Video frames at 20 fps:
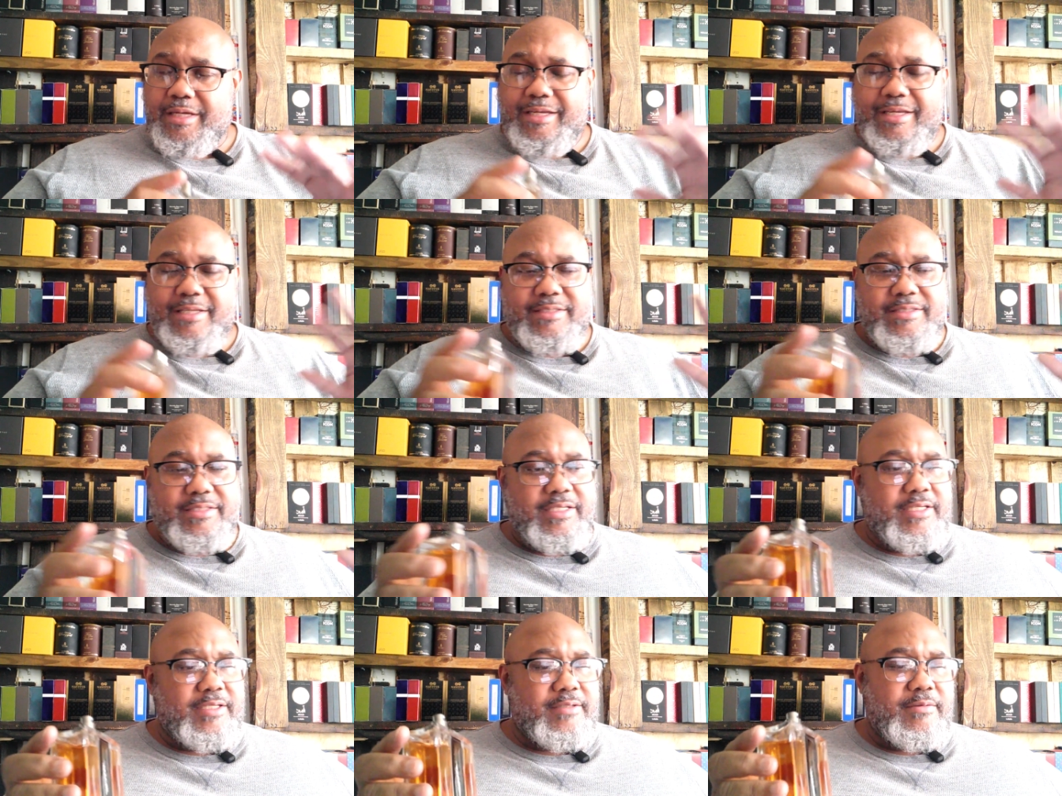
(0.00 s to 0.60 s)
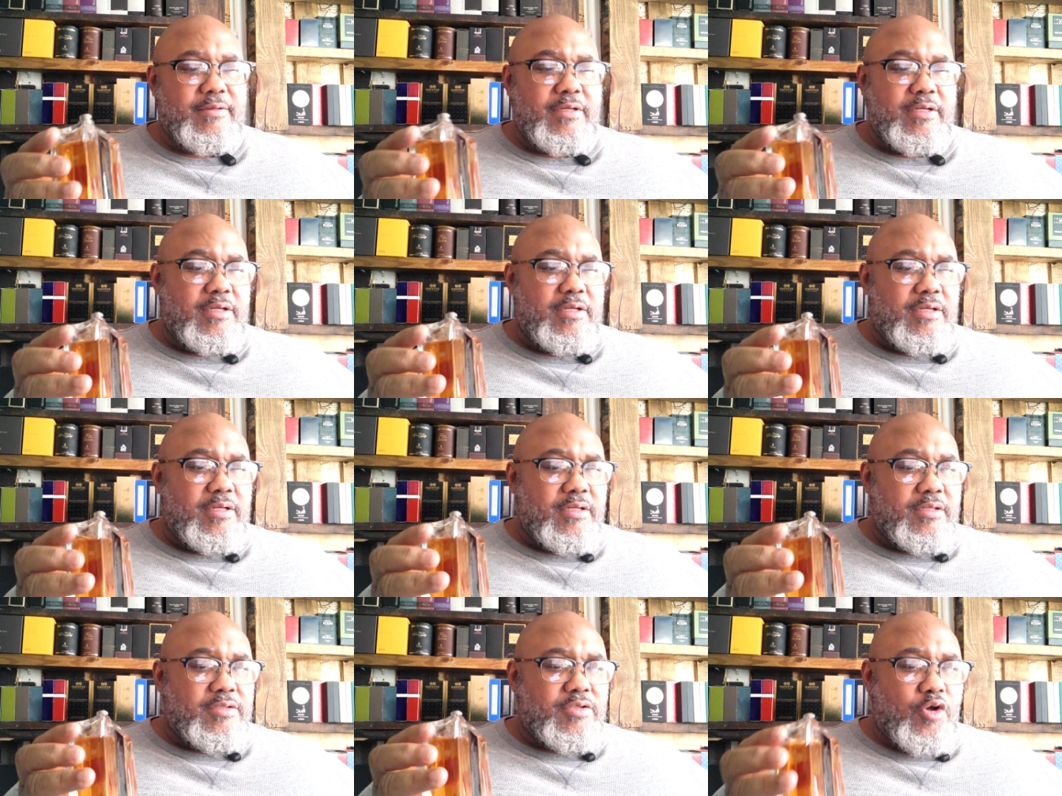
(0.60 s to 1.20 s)
like I said,
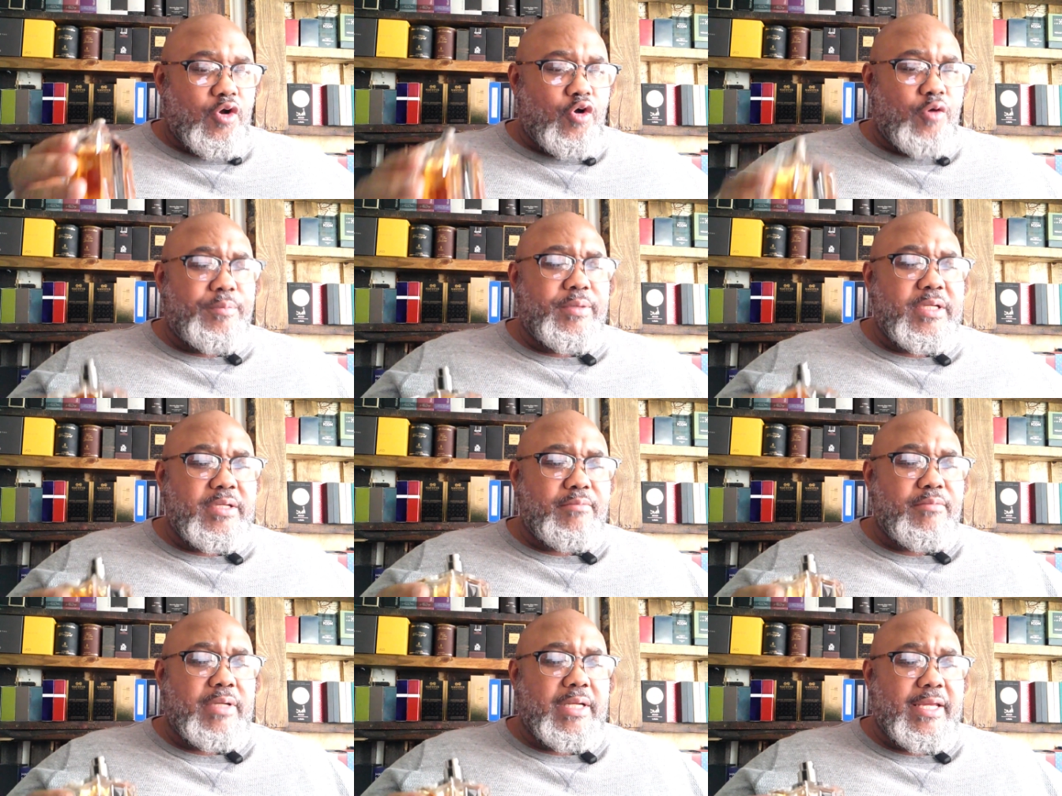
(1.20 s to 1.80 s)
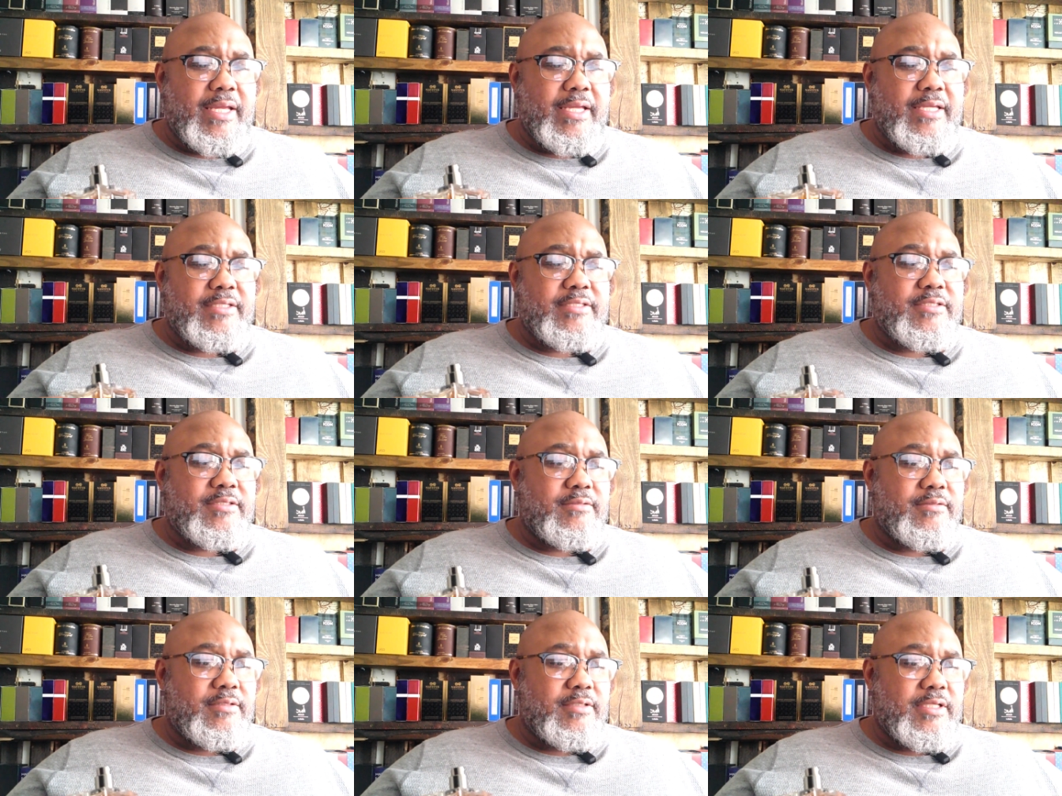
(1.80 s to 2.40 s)
opening
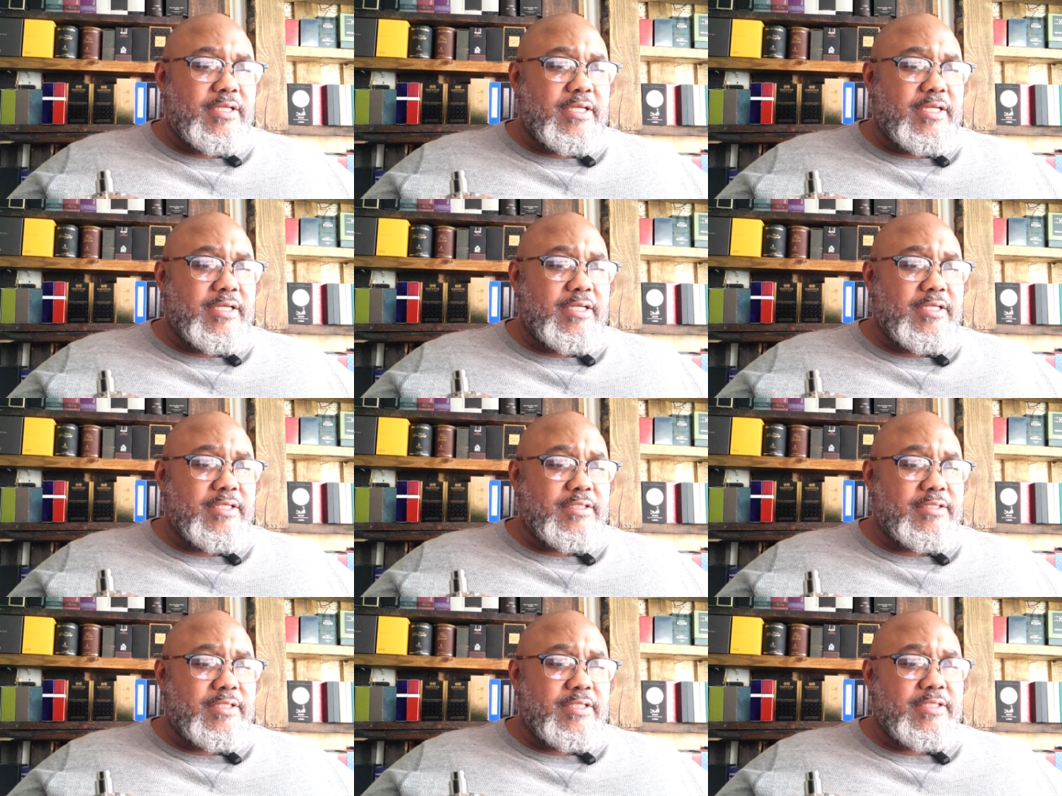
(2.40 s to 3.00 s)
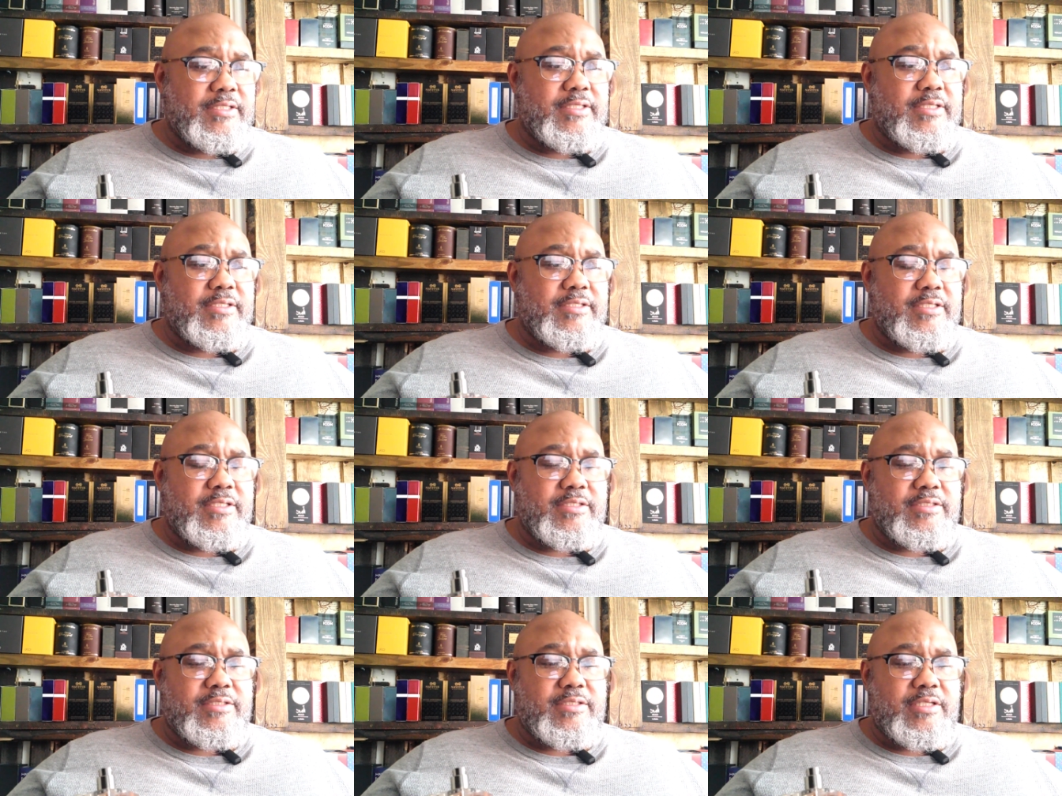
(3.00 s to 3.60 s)
blast is
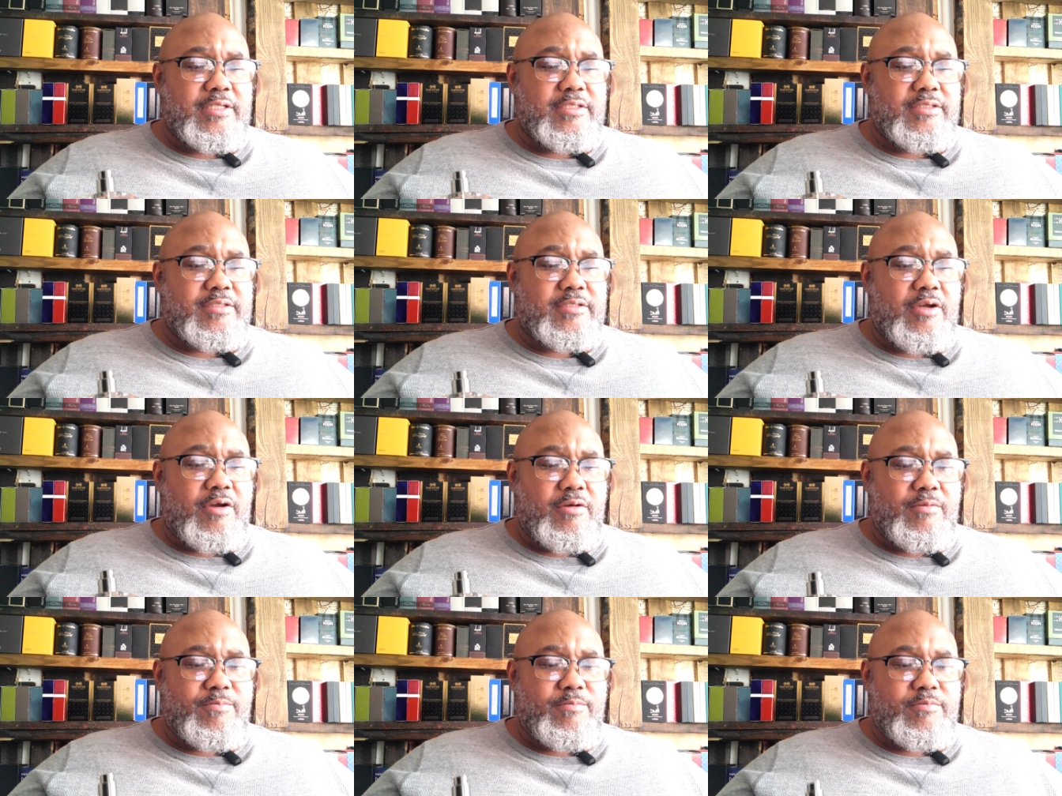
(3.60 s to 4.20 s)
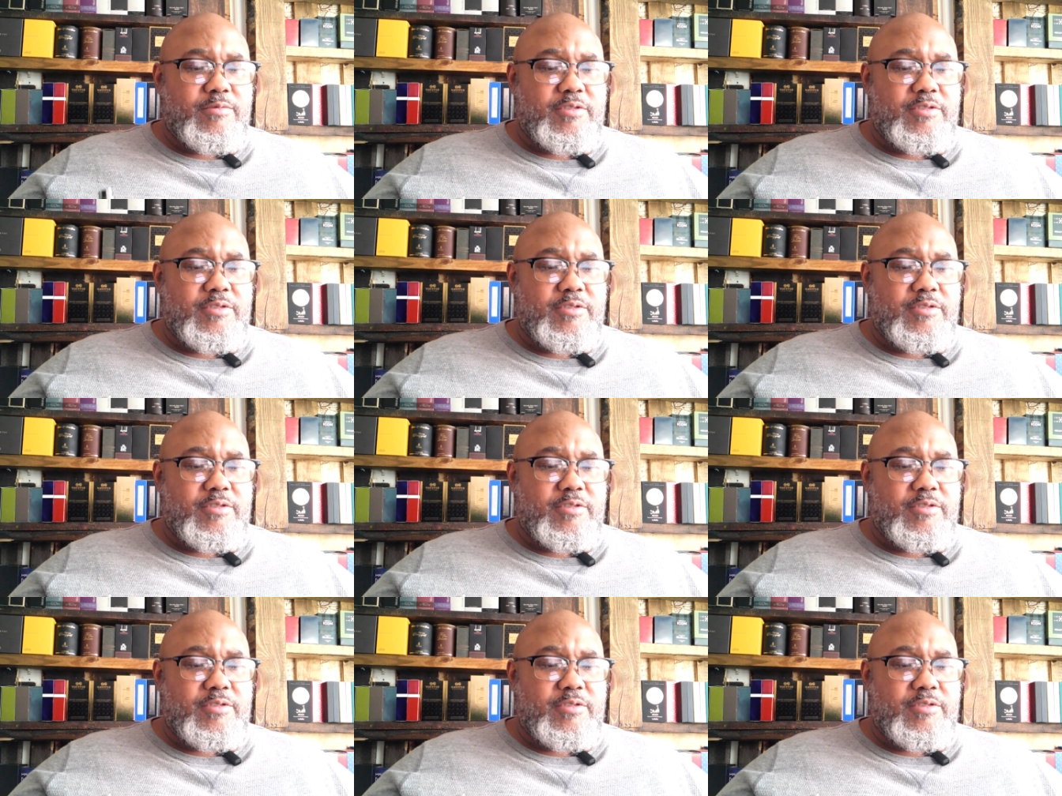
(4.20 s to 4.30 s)
is is, is